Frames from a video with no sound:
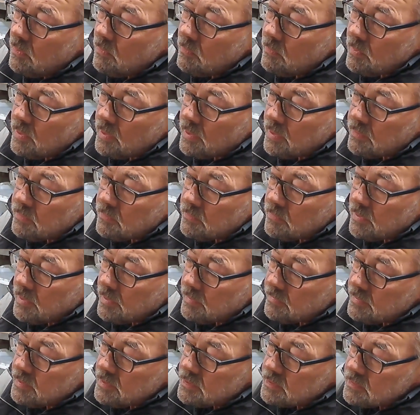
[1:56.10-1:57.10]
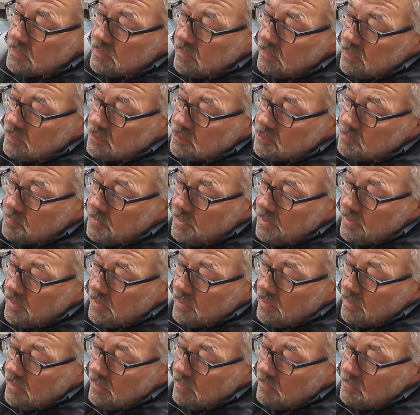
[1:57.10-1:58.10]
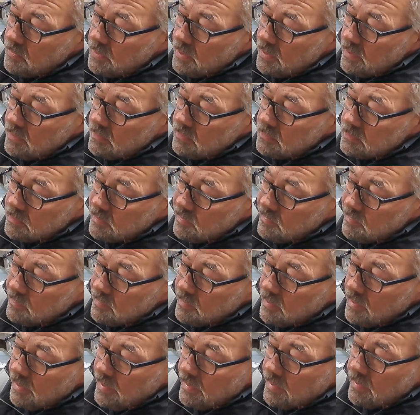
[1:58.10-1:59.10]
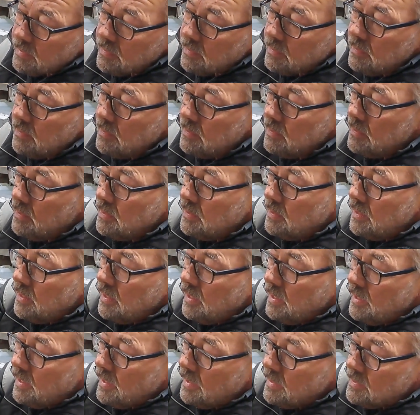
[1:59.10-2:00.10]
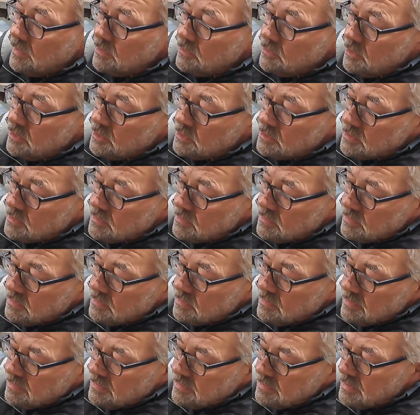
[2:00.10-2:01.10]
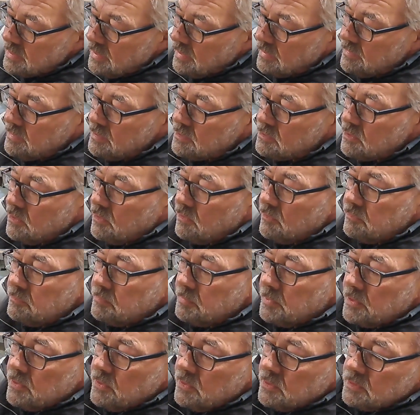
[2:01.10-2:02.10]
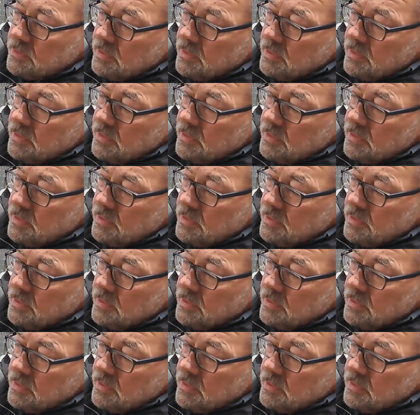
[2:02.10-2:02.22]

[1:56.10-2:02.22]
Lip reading: when I do like this and spin it a little while, click, and I can just take this off because